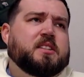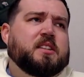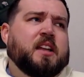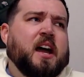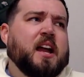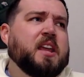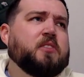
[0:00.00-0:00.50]

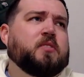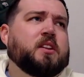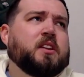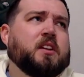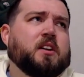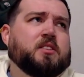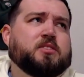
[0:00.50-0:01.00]
not
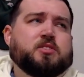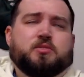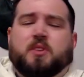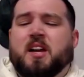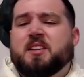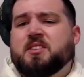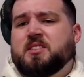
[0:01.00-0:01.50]
even a
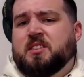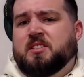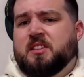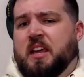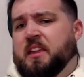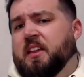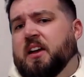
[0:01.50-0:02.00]
stretch to
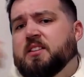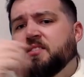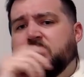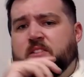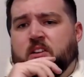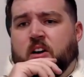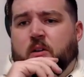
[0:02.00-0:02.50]
say that
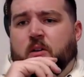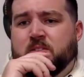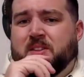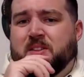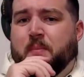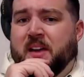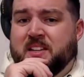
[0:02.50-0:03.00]
Hudson Card was
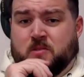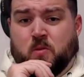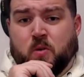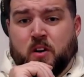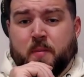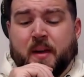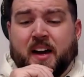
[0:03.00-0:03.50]
the best
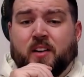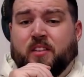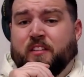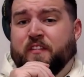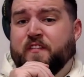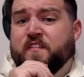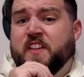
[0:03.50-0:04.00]
quarterback on
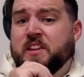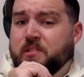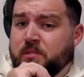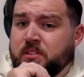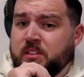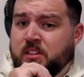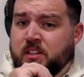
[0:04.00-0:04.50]
the
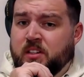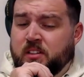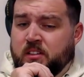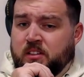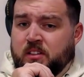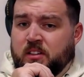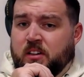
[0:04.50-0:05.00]
field
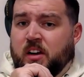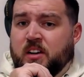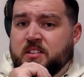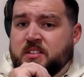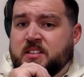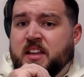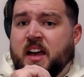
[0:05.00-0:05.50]

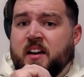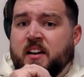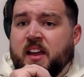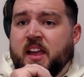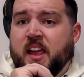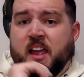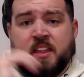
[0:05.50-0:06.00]
on
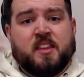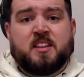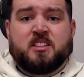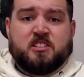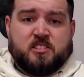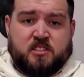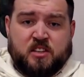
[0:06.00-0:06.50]
Saturday, and they
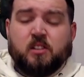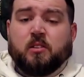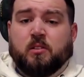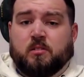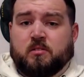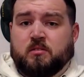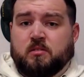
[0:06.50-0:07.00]

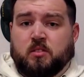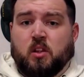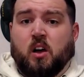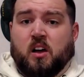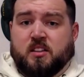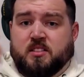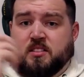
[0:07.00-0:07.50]
still
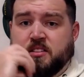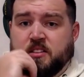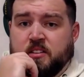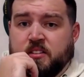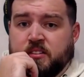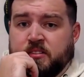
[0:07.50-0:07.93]
lost.